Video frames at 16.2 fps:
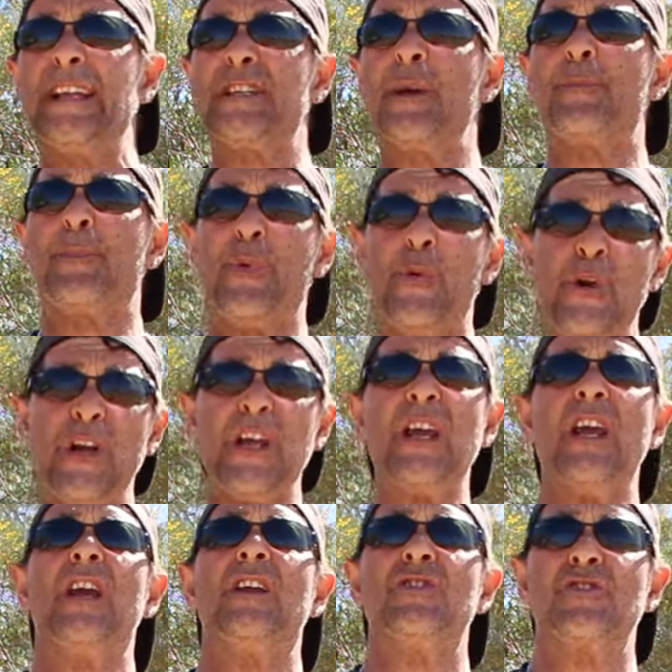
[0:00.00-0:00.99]
it's a
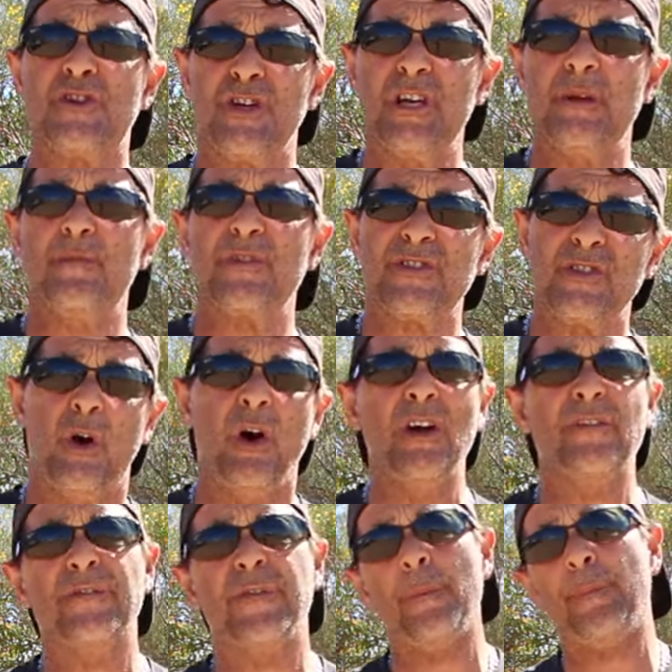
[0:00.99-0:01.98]
pretty cheap
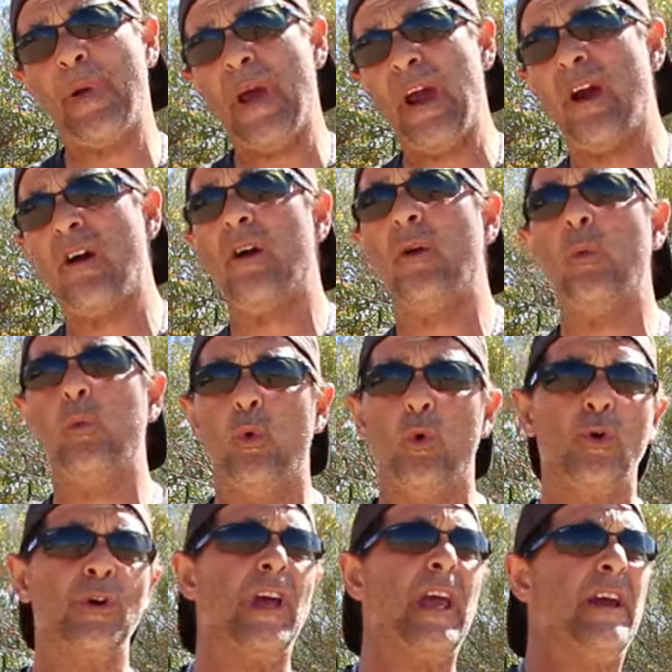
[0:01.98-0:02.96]
site for power,
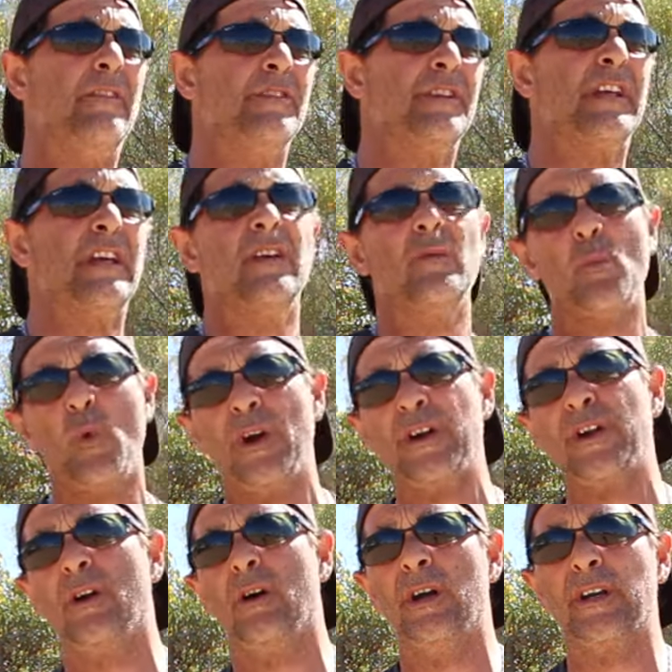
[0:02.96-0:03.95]
water, everything,
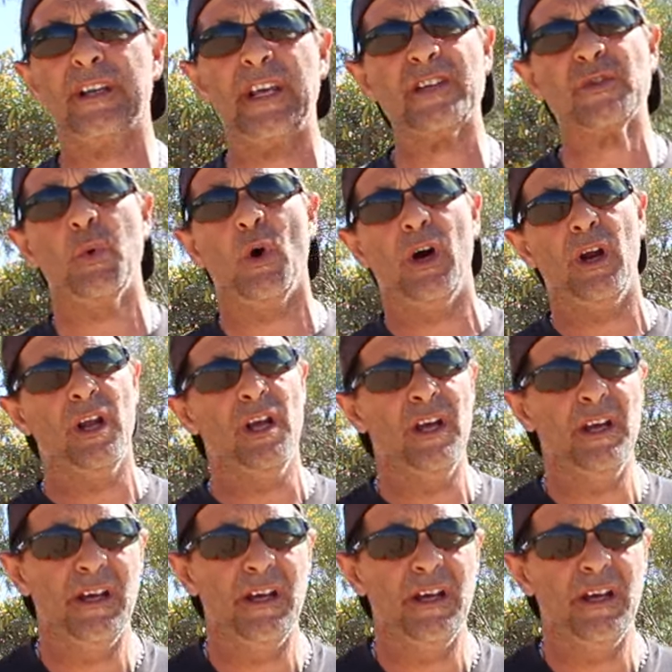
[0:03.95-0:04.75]
one night. Guess what?